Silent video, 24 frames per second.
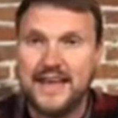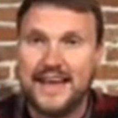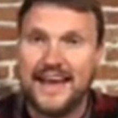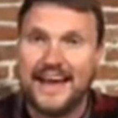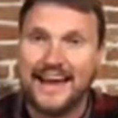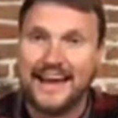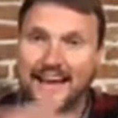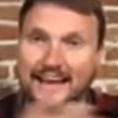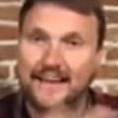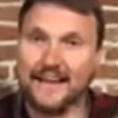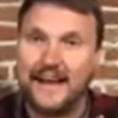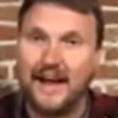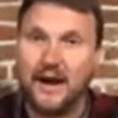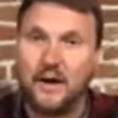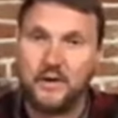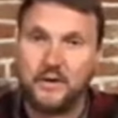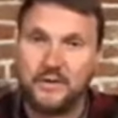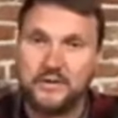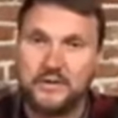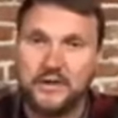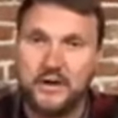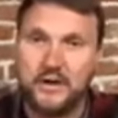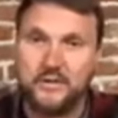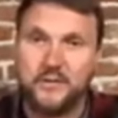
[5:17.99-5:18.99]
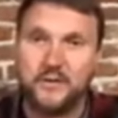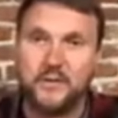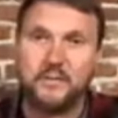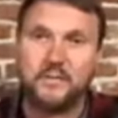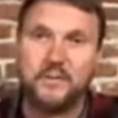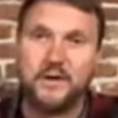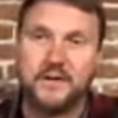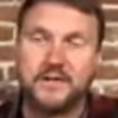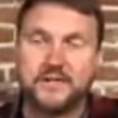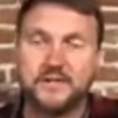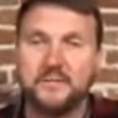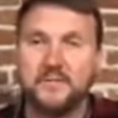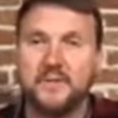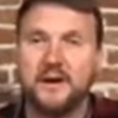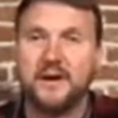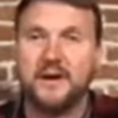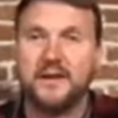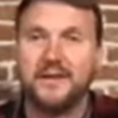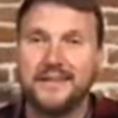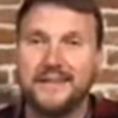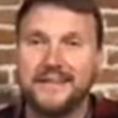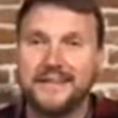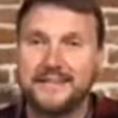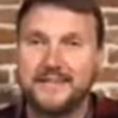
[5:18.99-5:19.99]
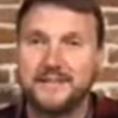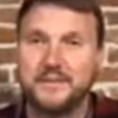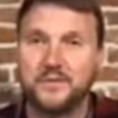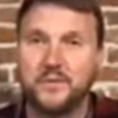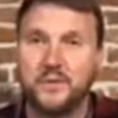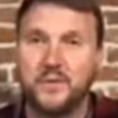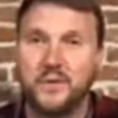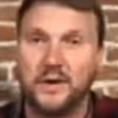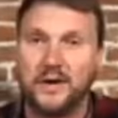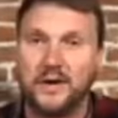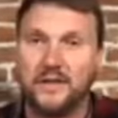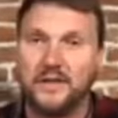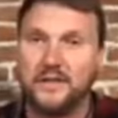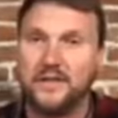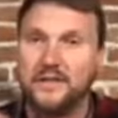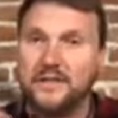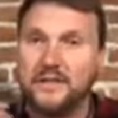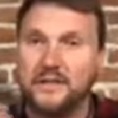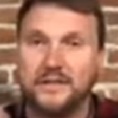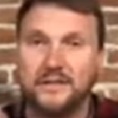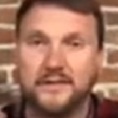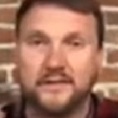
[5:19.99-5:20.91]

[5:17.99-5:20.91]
and our software pricing model is with